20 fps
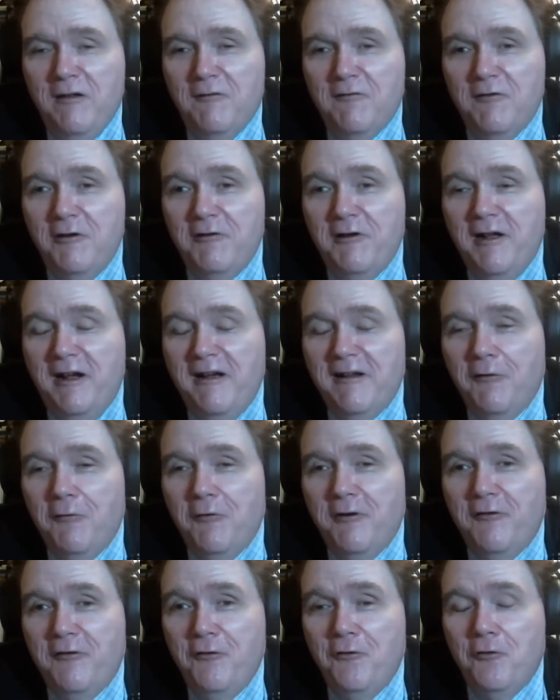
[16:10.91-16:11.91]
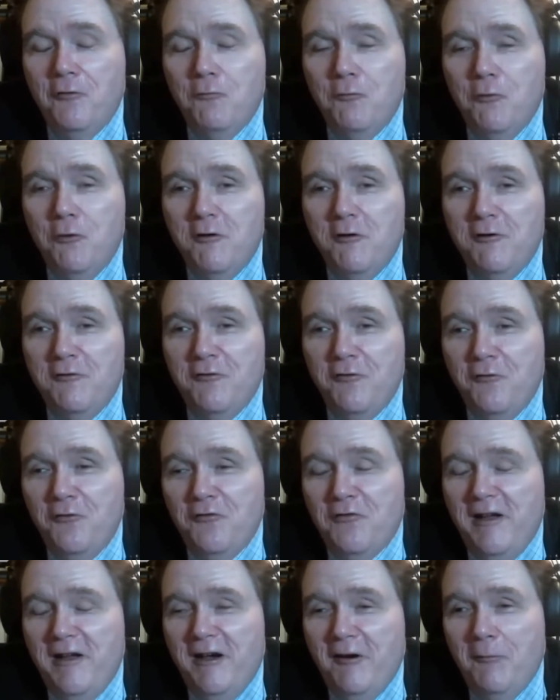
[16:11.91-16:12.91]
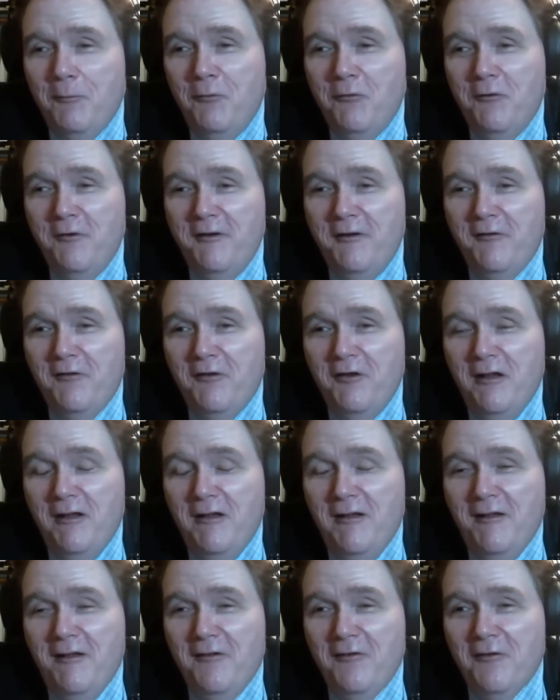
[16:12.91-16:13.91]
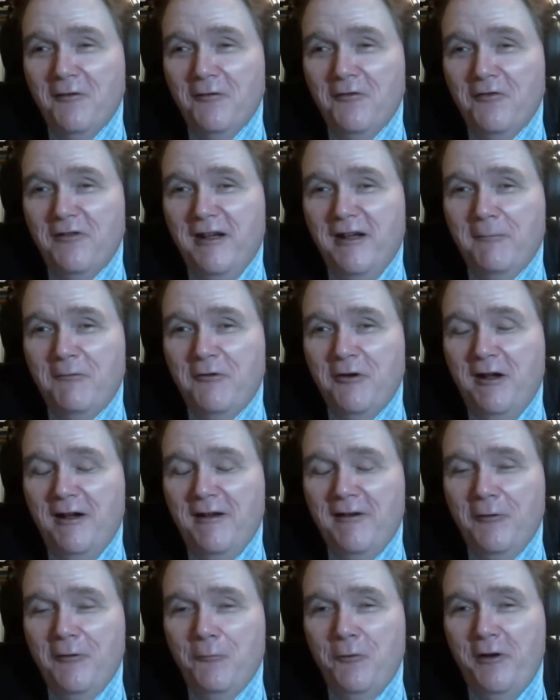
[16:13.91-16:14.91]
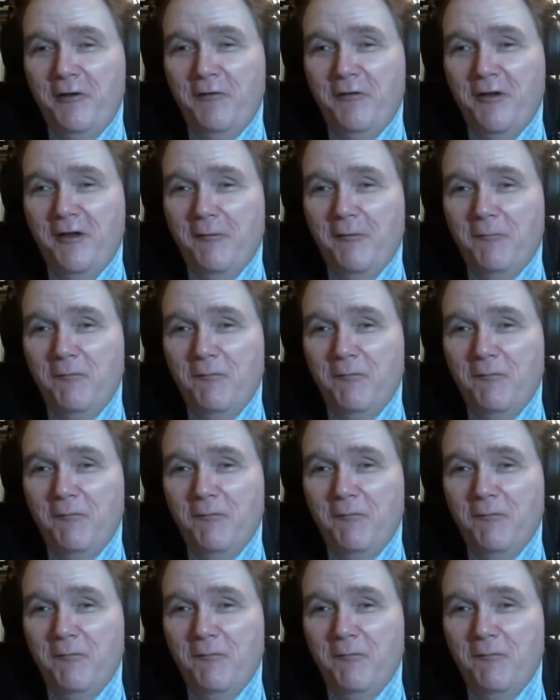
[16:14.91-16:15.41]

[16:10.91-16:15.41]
They're not going to award you style points. So stop trying to win them.